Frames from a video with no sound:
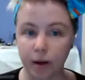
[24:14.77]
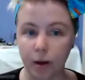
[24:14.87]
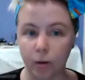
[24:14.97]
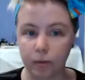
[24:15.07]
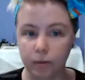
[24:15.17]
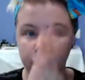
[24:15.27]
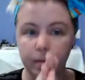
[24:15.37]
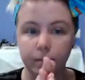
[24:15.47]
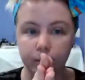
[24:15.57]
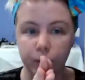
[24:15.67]
taking the
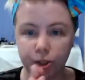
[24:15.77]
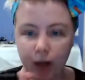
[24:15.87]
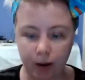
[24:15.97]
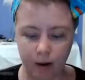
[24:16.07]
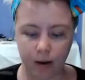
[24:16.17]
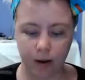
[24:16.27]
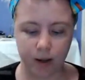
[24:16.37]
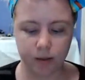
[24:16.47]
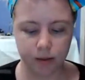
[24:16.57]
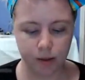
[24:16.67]
book and going
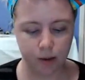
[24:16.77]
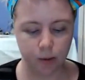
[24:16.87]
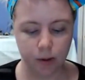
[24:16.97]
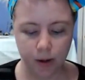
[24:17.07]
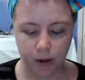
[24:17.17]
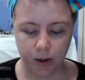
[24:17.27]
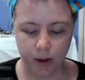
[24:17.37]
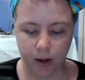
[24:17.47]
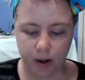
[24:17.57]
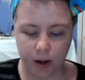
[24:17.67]
shut on it.
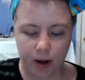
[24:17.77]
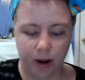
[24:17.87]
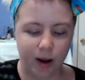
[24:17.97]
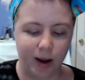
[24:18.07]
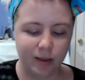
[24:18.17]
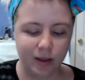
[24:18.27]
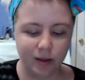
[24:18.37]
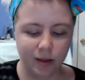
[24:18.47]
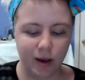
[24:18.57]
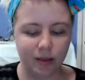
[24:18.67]
So
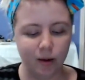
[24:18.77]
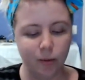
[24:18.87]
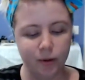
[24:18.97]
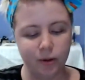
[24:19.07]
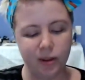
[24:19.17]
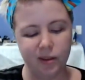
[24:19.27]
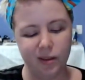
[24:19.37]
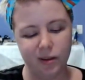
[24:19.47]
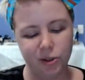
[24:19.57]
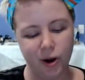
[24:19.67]
I think
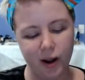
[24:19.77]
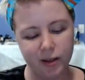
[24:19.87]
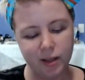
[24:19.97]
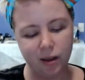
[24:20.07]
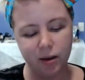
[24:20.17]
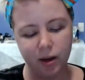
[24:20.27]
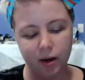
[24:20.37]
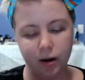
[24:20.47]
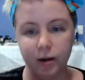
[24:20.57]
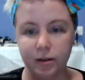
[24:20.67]
what they're
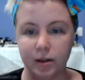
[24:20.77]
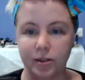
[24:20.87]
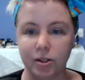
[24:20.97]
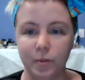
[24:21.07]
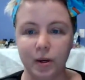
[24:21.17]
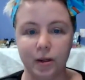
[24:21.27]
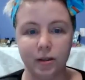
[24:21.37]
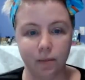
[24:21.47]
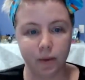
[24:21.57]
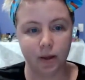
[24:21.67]
trying to tell you here is,
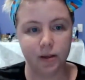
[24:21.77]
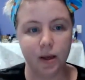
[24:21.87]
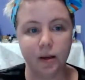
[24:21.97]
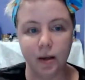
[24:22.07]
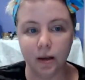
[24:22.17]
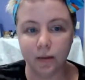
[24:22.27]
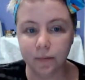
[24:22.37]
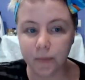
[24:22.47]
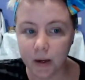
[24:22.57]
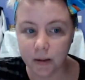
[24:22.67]
like, just because something is
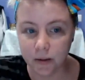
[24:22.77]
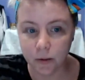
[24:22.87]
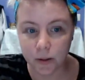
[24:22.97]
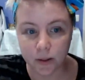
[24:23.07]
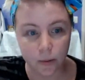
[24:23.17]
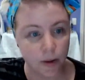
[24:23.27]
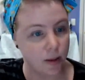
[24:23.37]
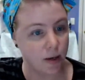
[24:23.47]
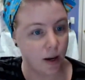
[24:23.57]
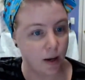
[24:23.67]
ending and you don't
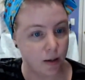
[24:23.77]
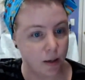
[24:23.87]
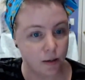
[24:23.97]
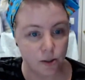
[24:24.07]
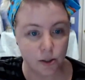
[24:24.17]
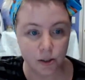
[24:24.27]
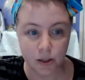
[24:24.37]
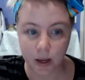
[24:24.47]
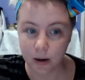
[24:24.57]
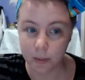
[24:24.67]
like the way that it ended, you
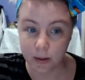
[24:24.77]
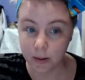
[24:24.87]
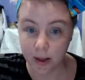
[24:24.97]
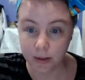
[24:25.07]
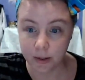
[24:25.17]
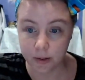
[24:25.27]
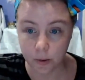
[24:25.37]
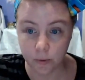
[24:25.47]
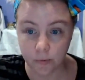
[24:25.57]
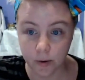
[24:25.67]
should just kind of be glad
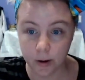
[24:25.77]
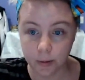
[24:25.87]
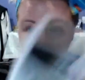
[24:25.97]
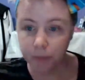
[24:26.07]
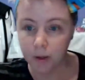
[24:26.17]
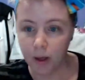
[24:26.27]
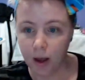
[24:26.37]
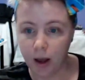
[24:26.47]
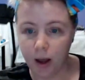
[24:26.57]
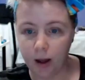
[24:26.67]
that it's over.
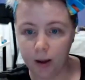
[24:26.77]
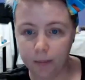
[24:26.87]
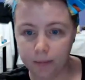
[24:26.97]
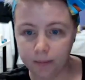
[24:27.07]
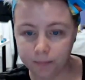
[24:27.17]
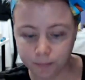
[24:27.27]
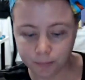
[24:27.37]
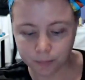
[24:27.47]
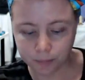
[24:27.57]
And